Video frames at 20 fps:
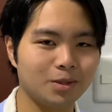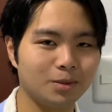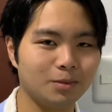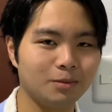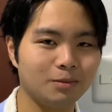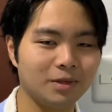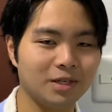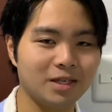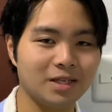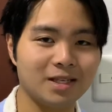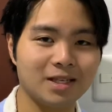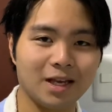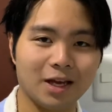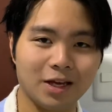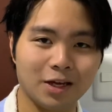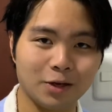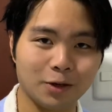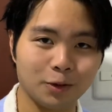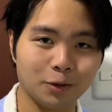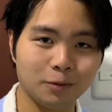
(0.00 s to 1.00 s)
to be
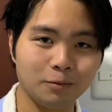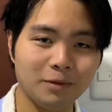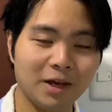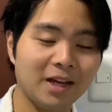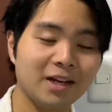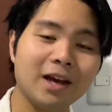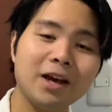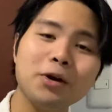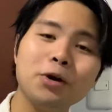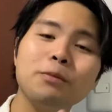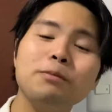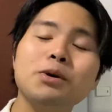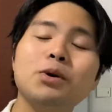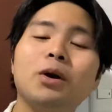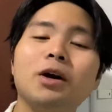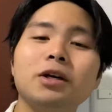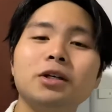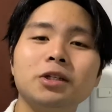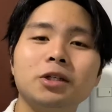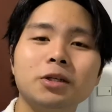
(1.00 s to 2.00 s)
staying home, and I hope you
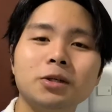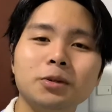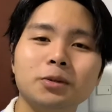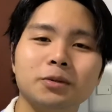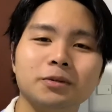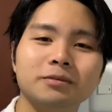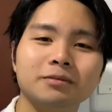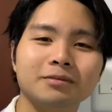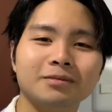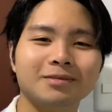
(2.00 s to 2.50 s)
are too.